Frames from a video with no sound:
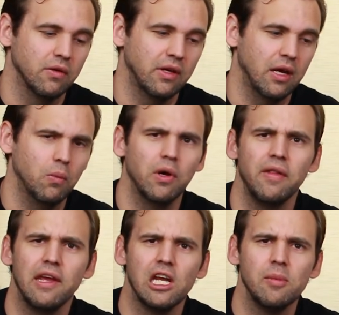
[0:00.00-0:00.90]
Okay, what
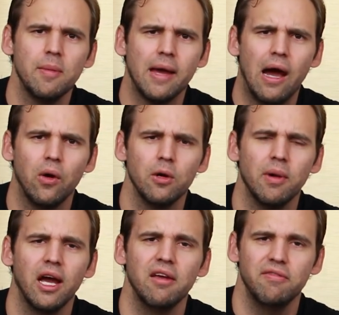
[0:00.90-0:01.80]
are they gonna be powered
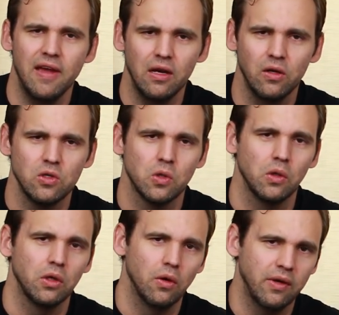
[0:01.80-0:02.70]
by? Fan
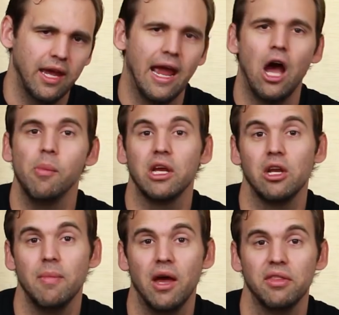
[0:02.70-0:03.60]
controller, okay, how am I
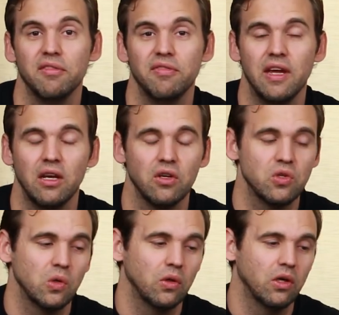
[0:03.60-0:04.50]
gonna mount the fan
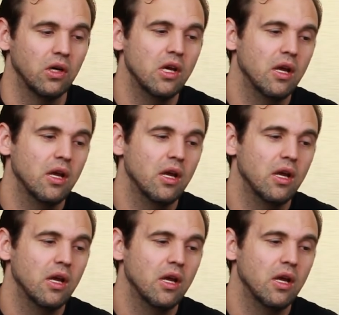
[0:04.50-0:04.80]
controller?